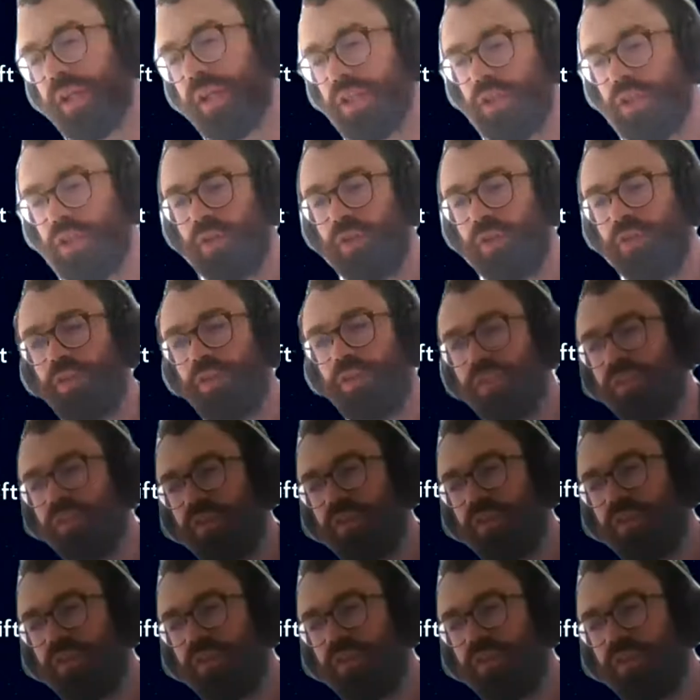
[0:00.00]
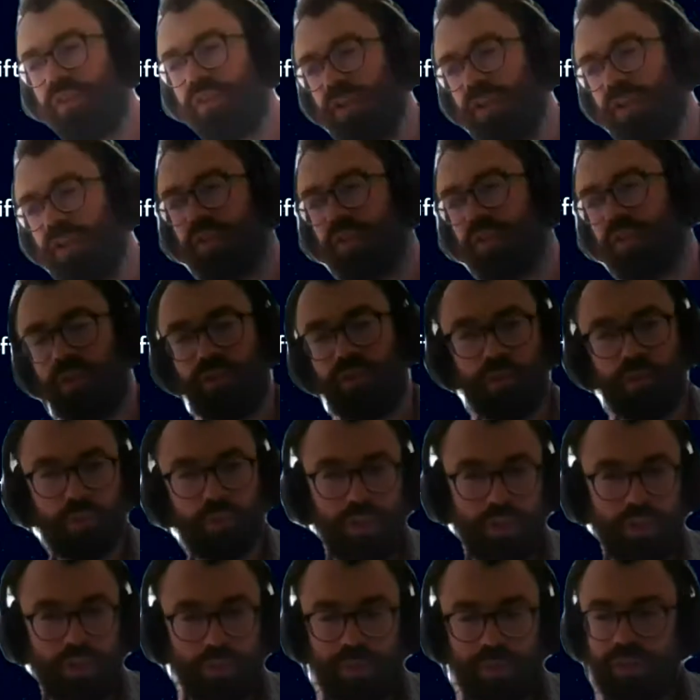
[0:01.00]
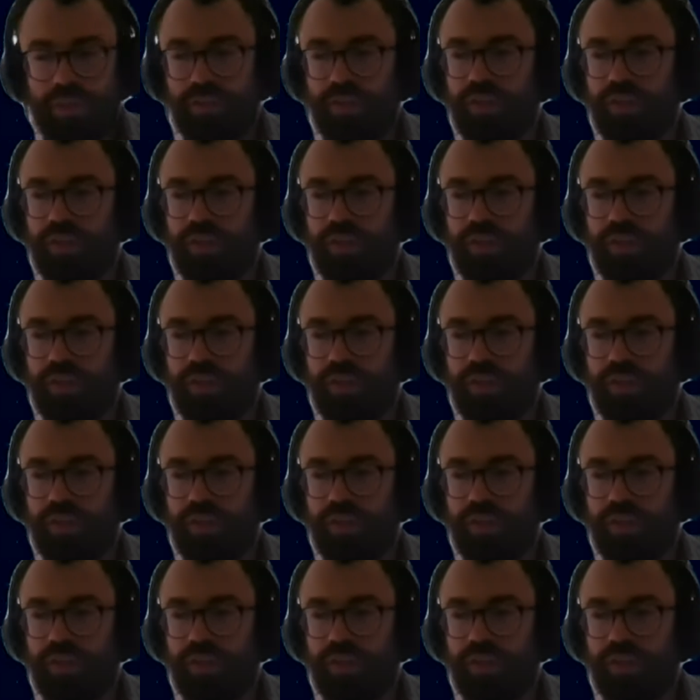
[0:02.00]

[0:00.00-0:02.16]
to do is just discuss the competition a bit,